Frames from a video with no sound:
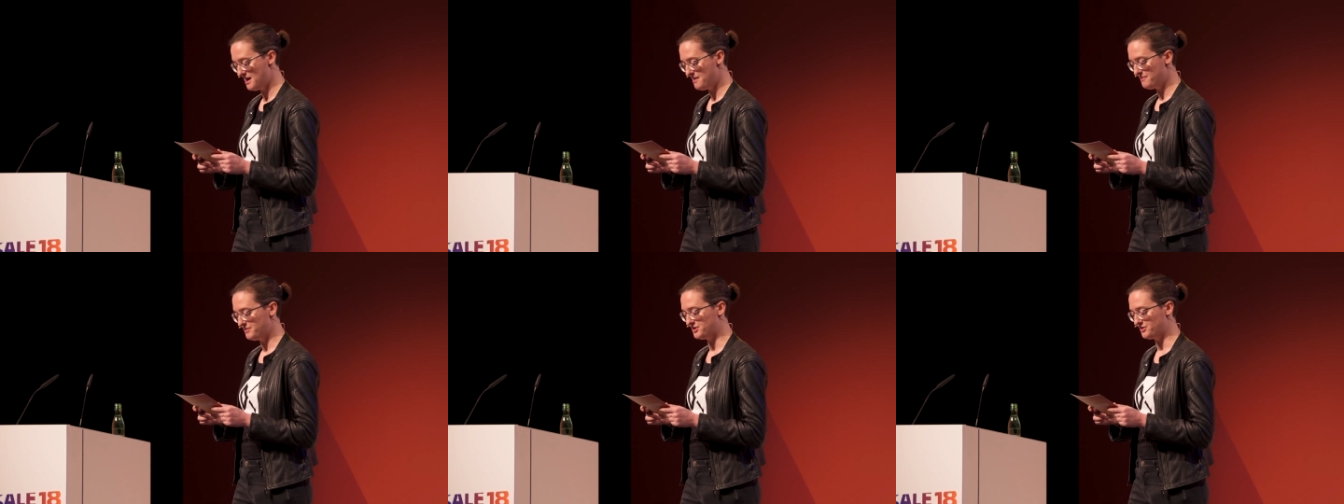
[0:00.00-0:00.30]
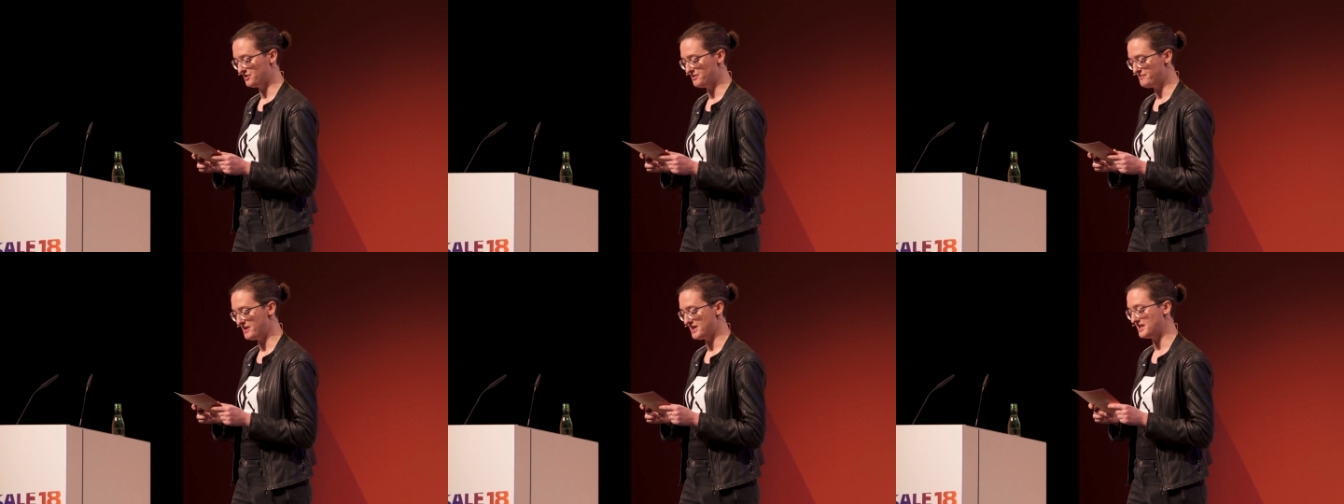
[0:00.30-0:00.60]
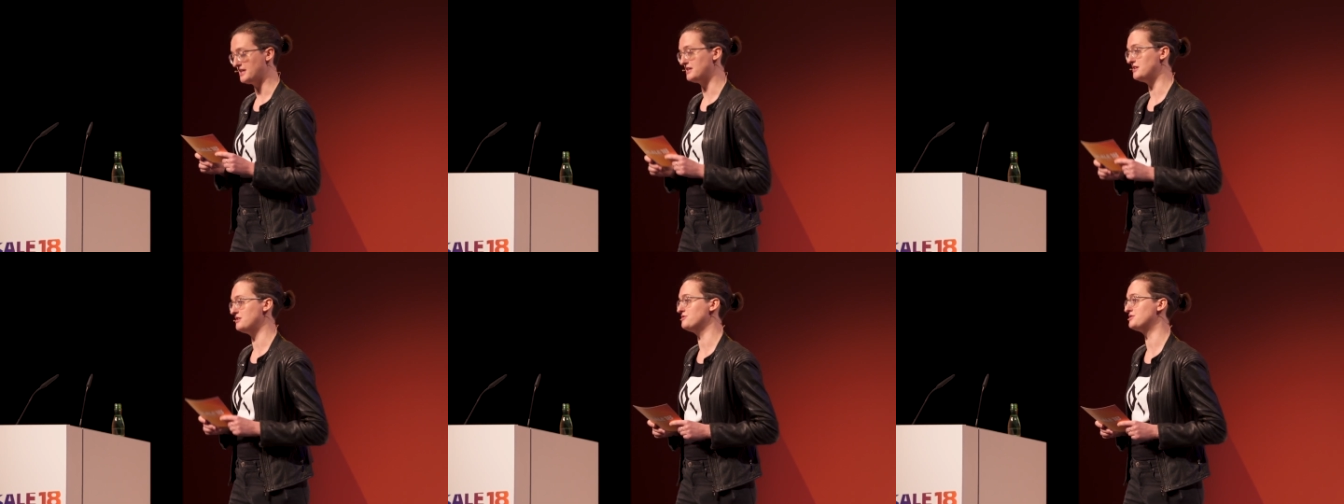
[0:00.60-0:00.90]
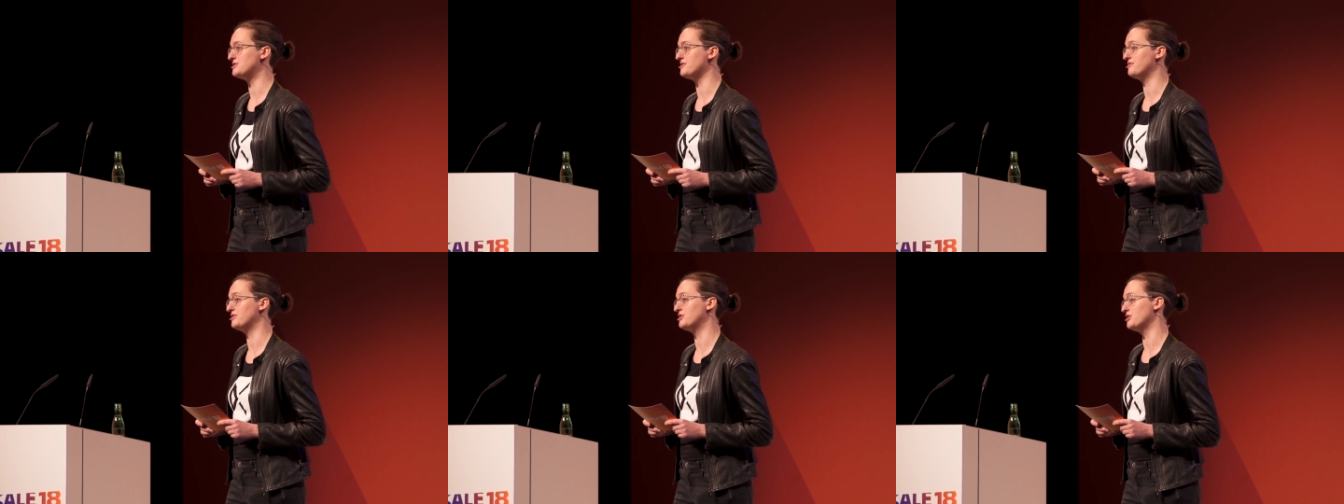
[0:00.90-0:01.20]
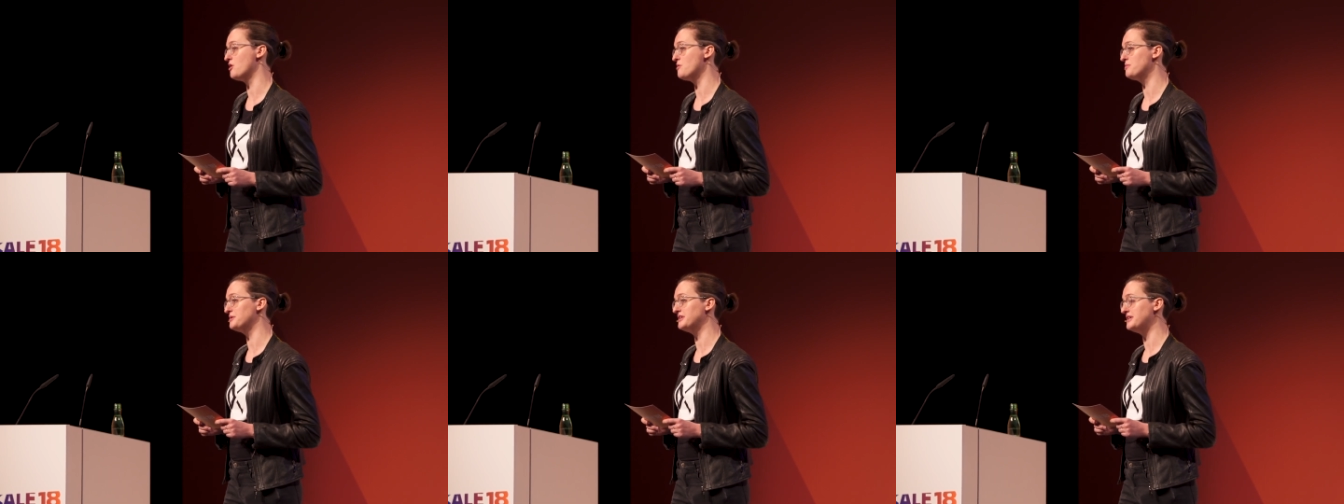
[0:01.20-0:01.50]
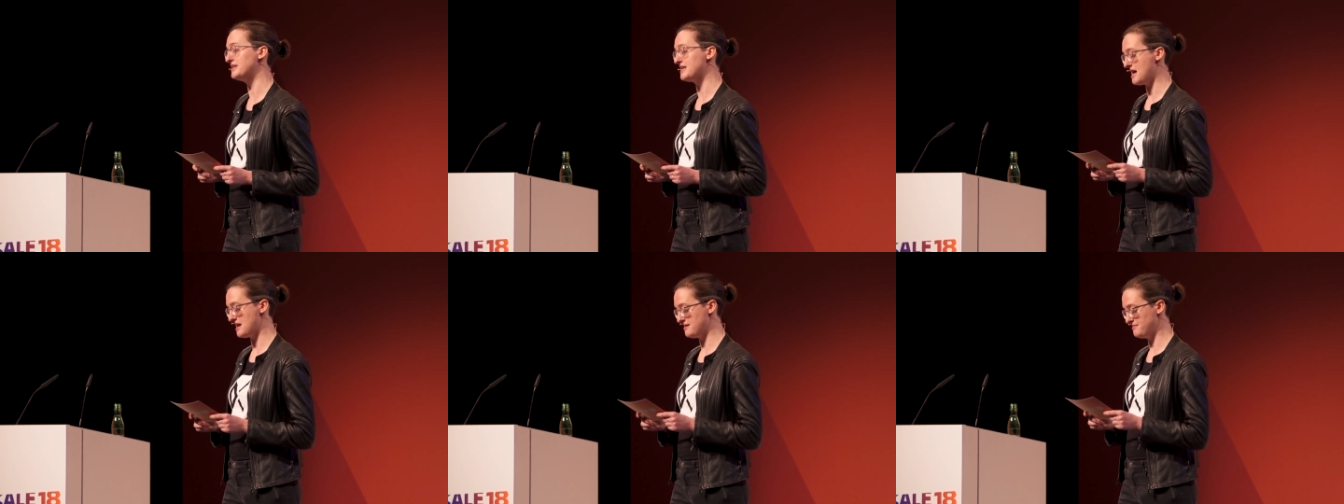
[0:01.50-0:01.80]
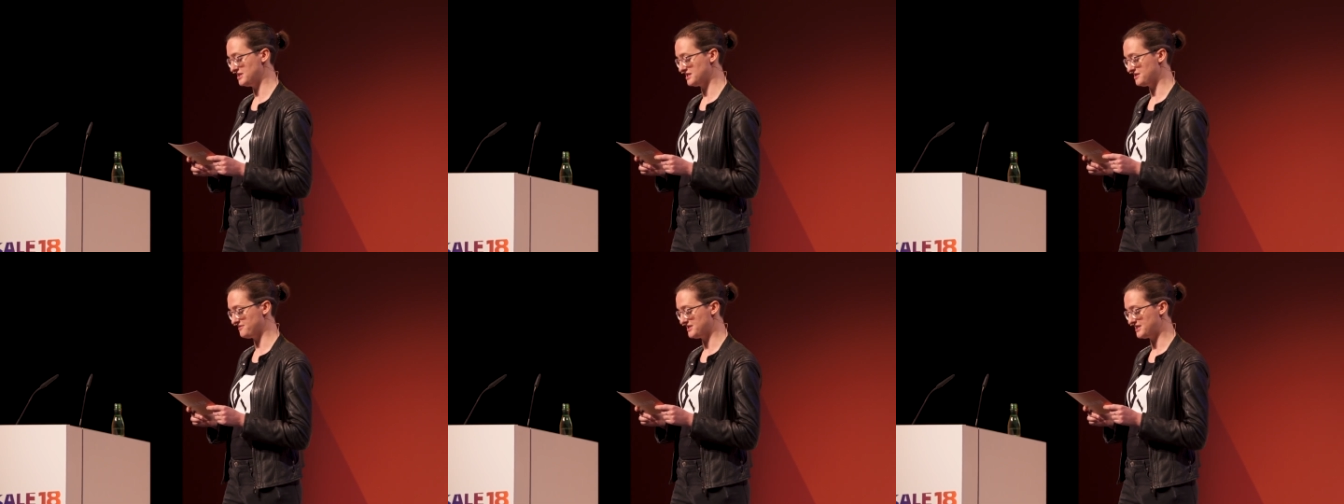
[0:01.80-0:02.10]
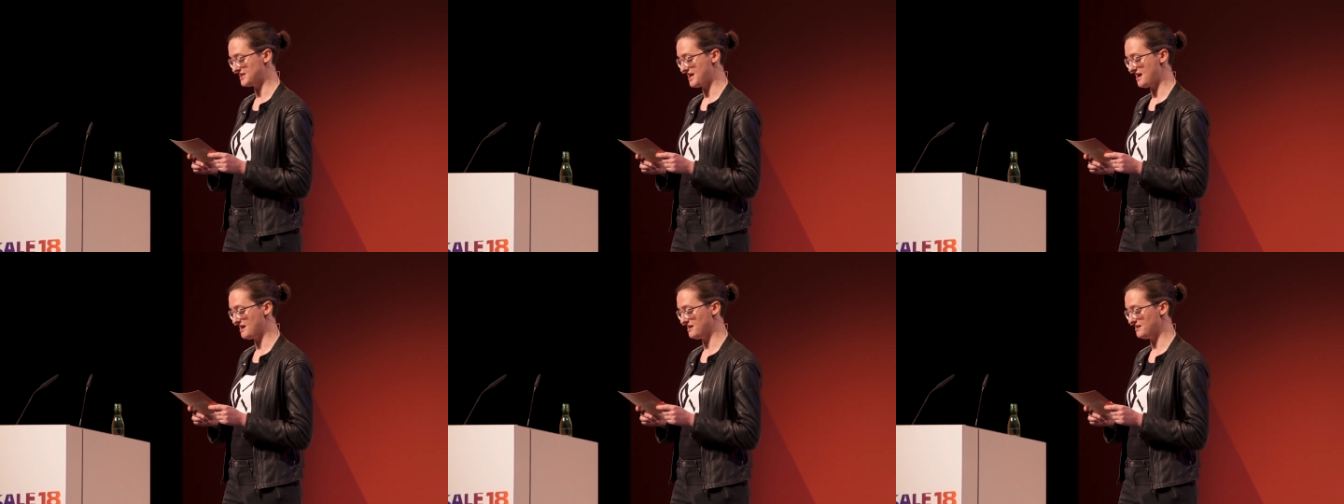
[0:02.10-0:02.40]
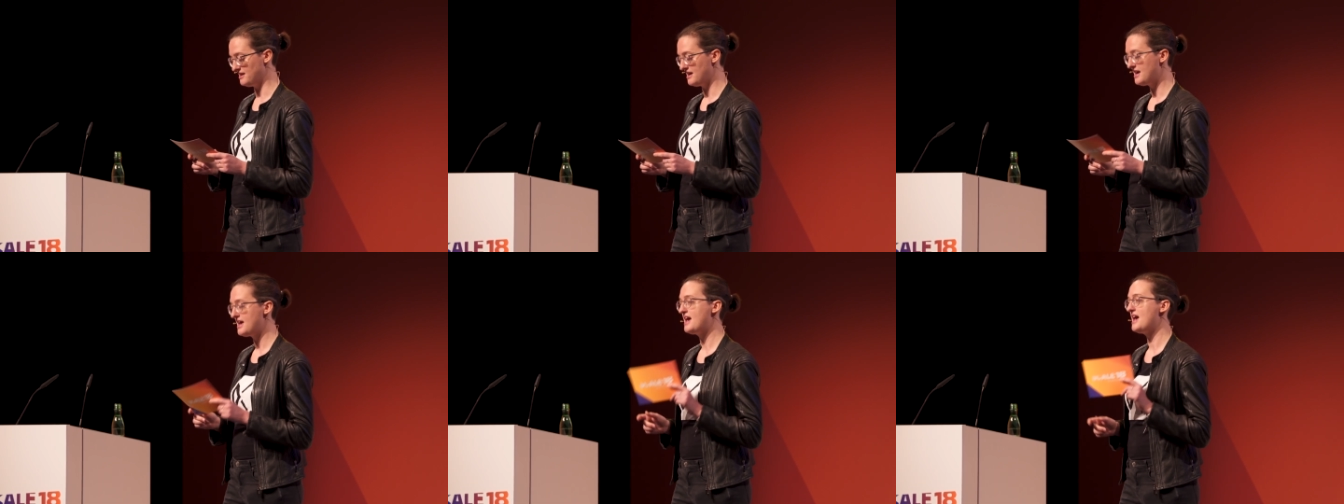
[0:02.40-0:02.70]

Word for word: between making use of global economies of scale